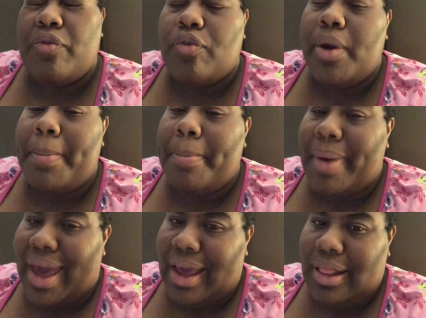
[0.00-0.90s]
with
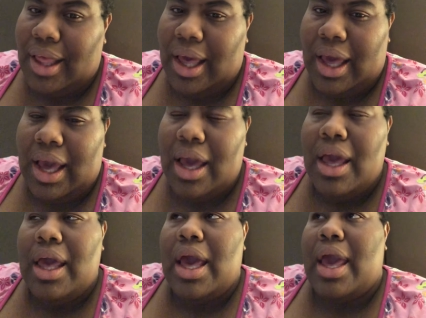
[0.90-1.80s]
Bayley
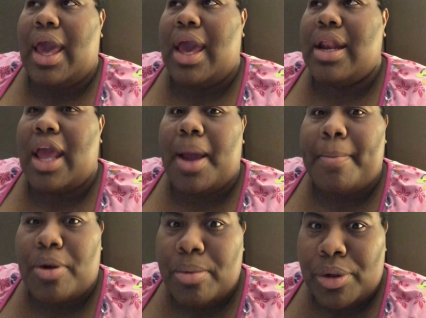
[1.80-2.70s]
and
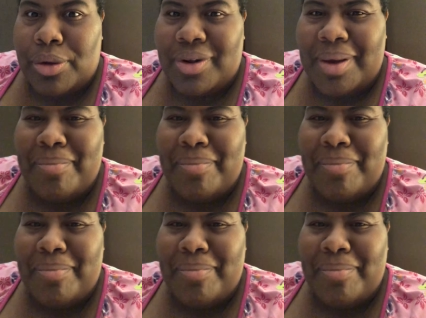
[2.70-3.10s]
Amber Moon.